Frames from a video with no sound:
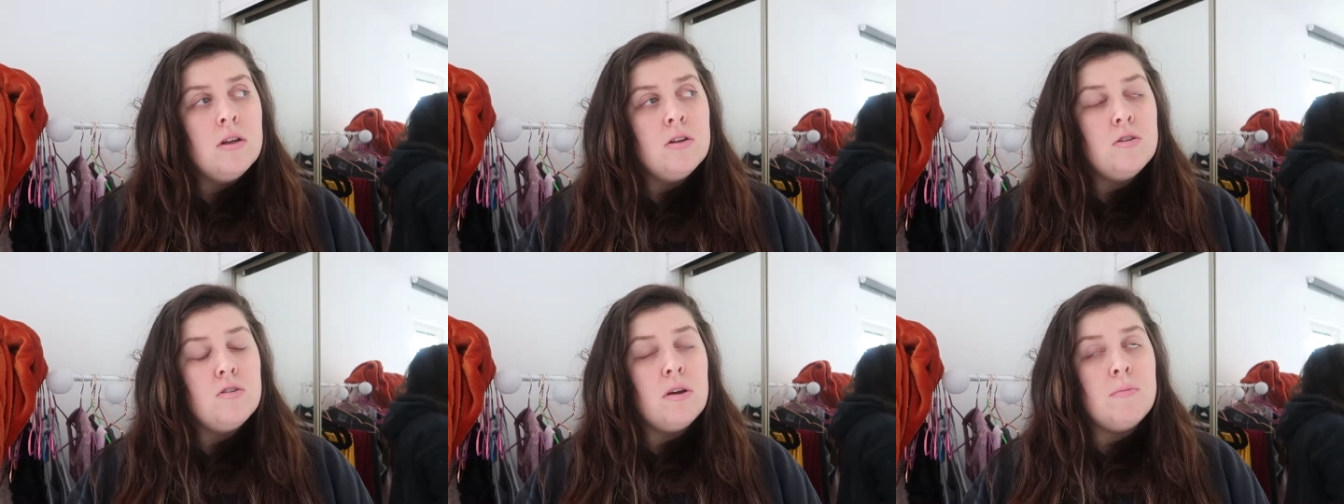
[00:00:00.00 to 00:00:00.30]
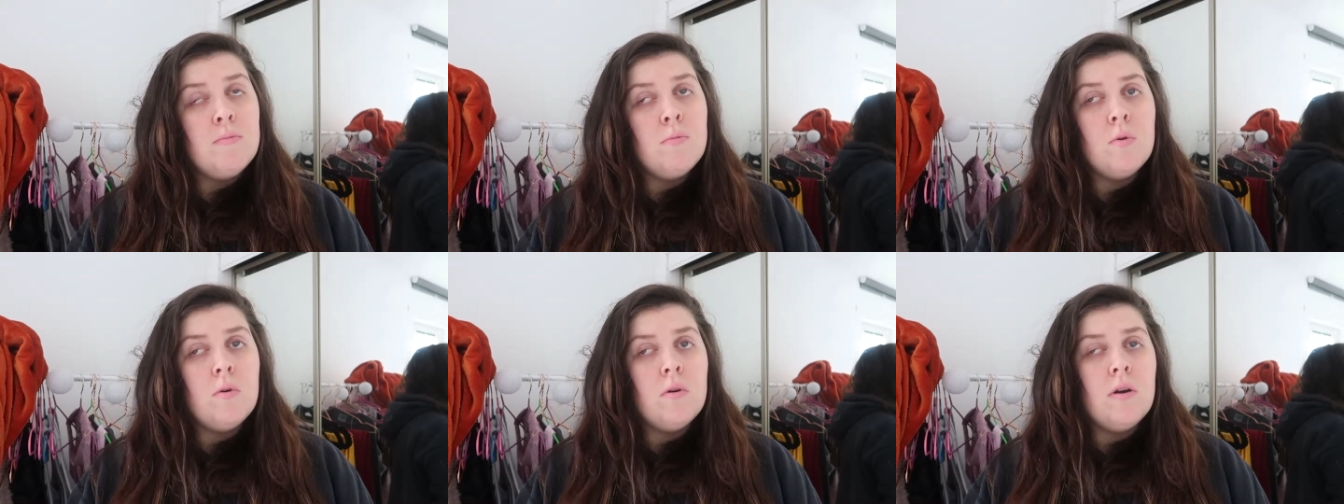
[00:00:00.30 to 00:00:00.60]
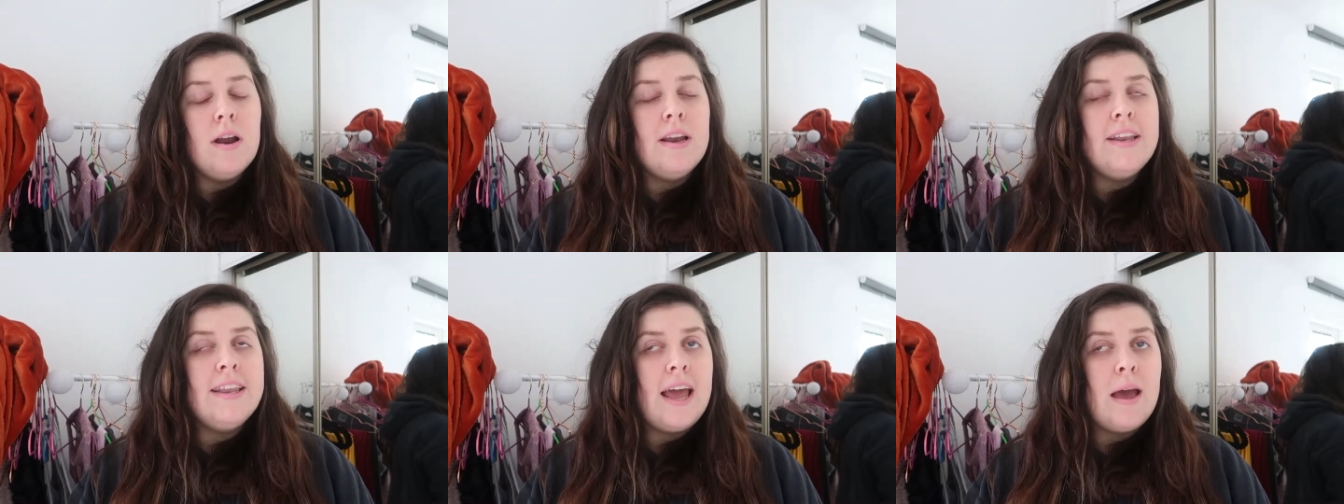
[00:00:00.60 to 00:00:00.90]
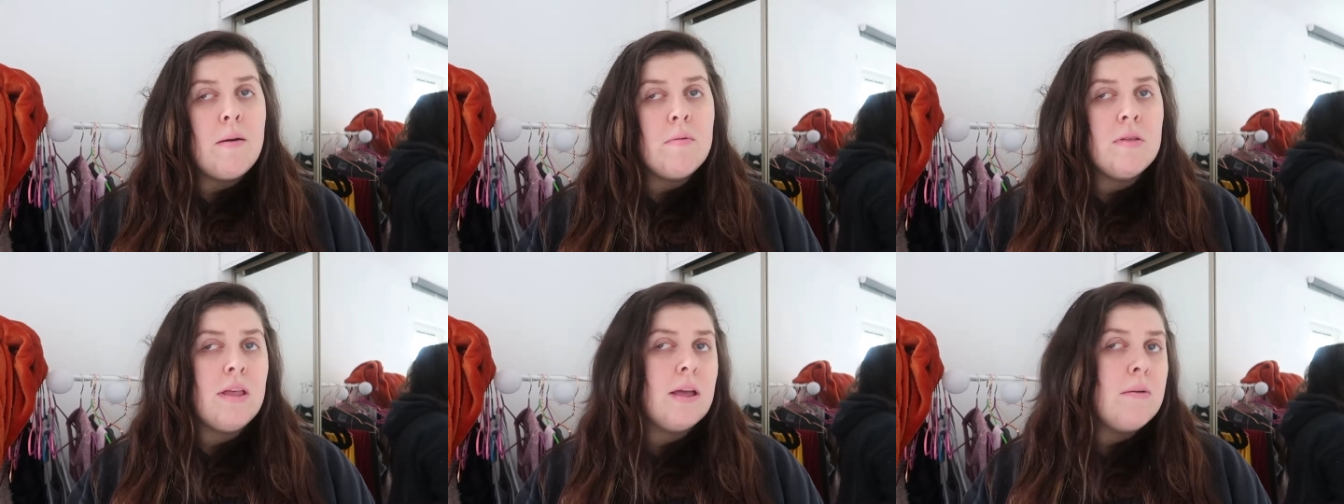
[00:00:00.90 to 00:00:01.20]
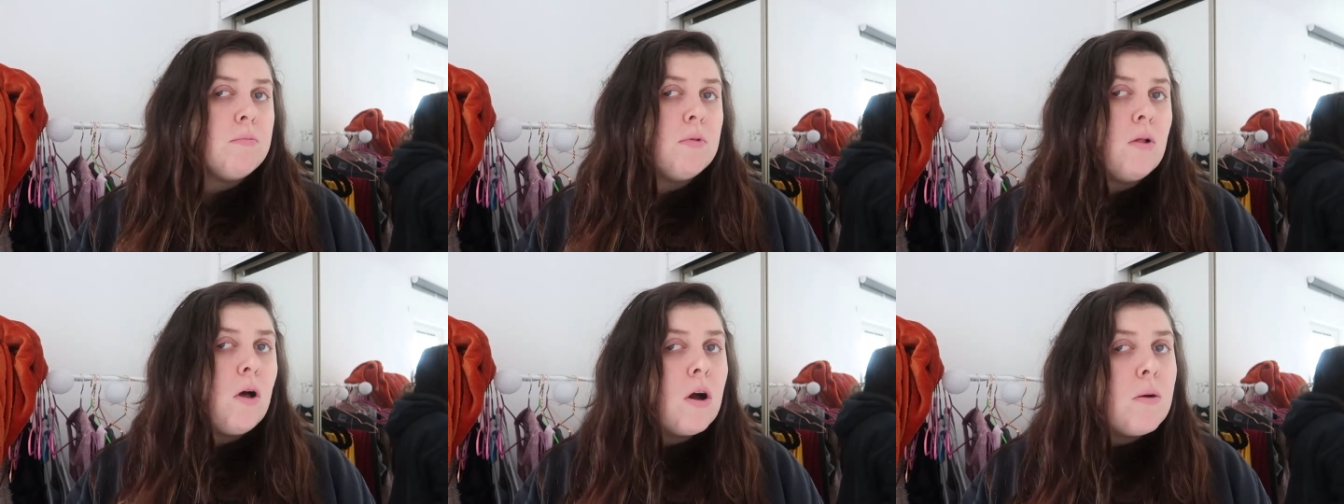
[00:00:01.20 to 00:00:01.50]
do a more in-depth
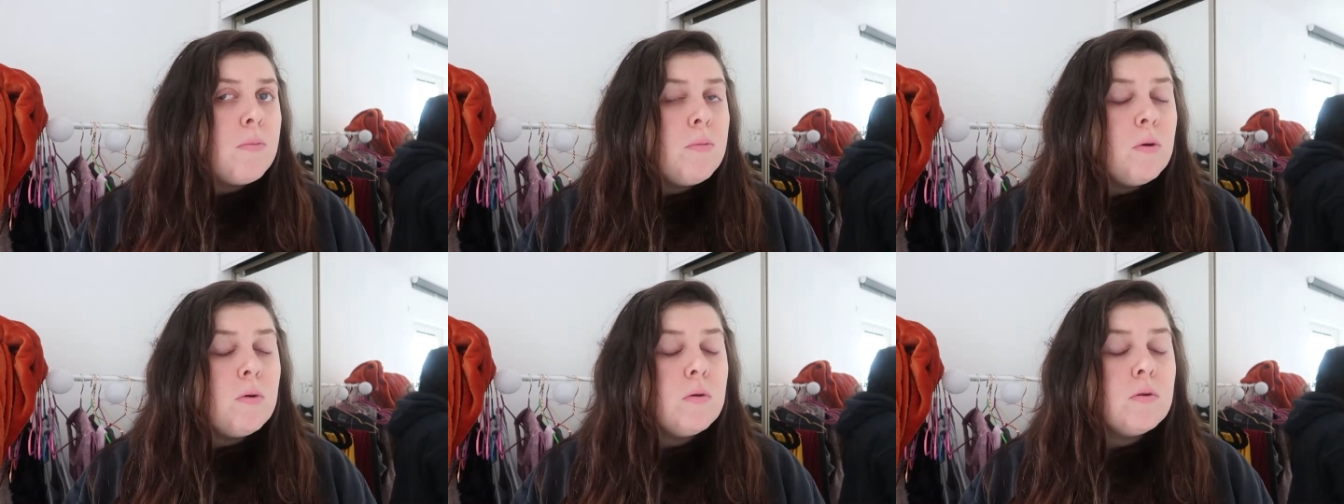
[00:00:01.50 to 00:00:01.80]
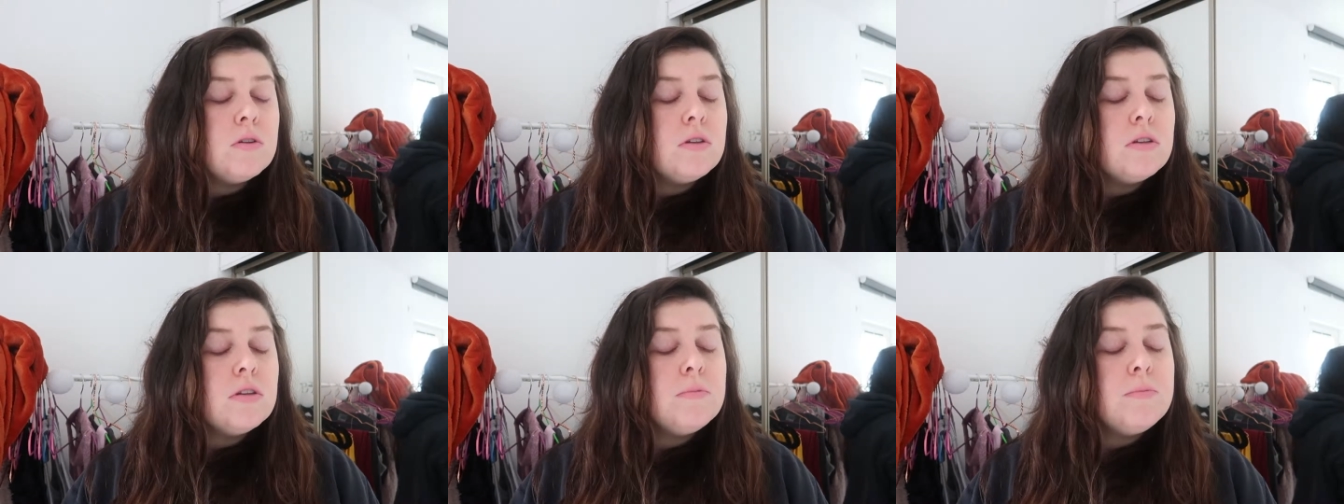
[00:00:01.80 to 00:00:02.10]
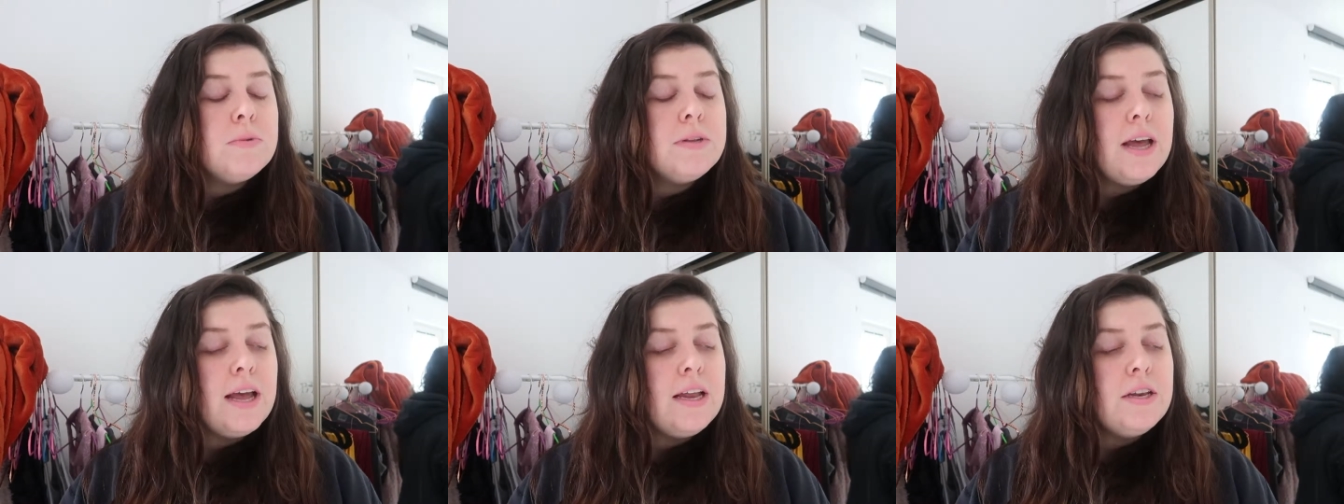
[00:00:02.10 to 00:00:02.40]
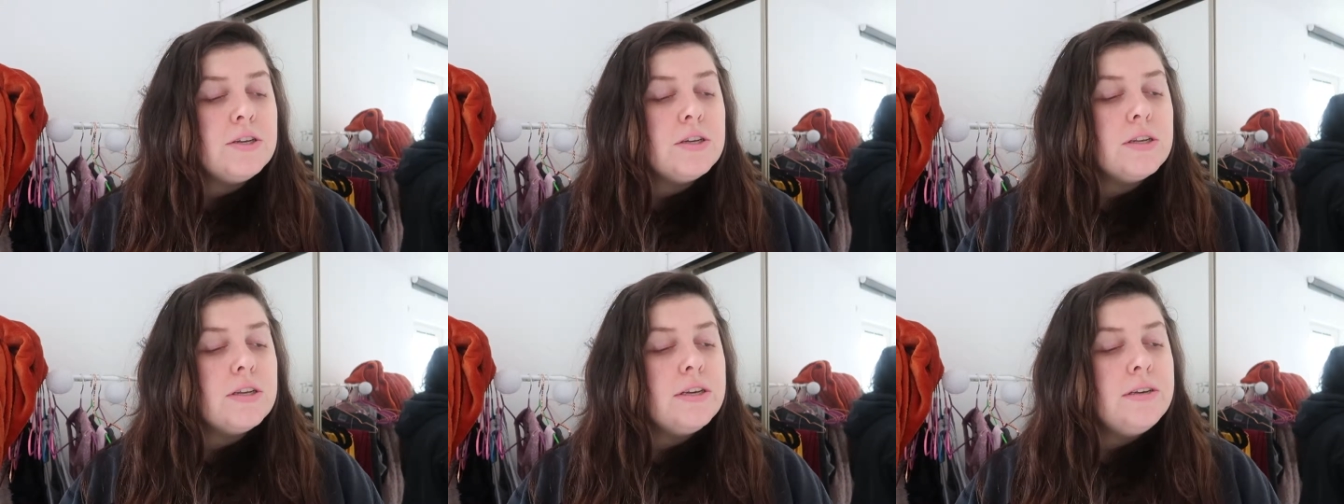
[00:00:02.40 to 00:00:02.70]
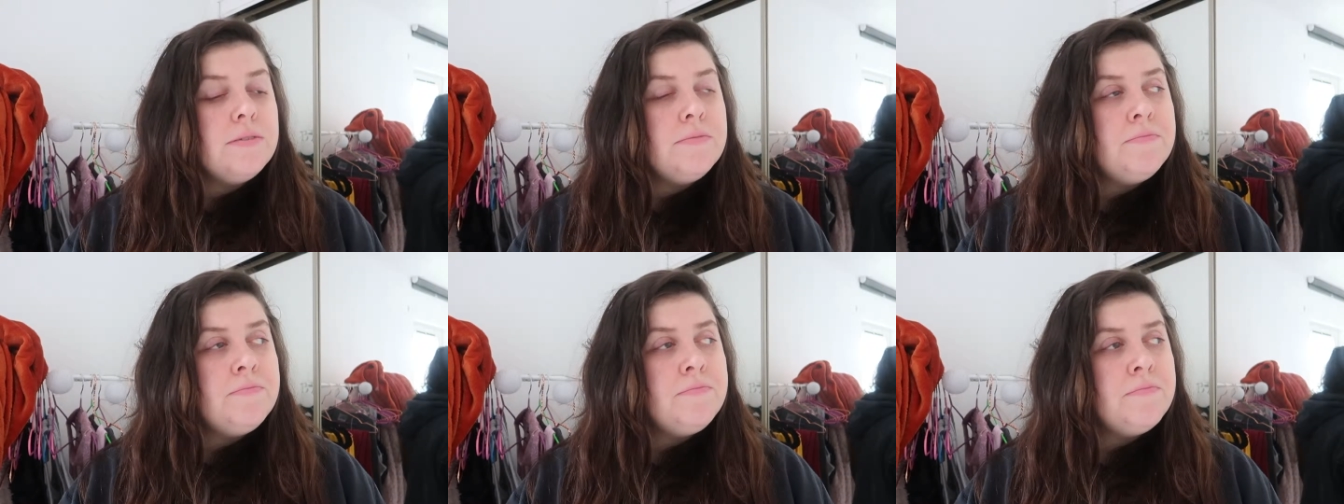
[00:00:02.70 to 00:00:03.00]
like blog post
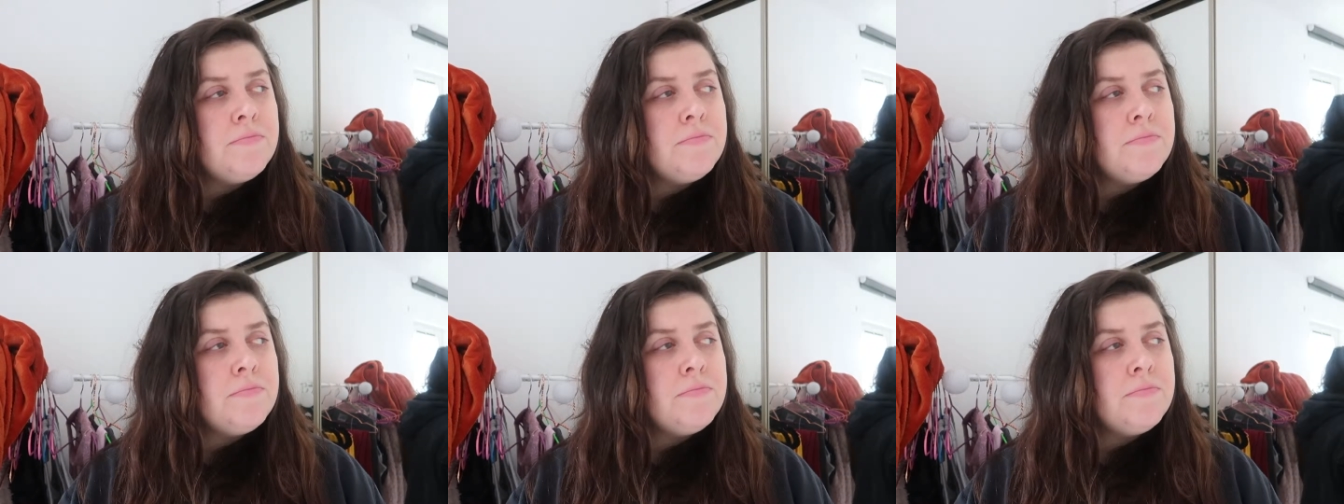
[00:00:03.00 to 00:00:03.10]
potentially.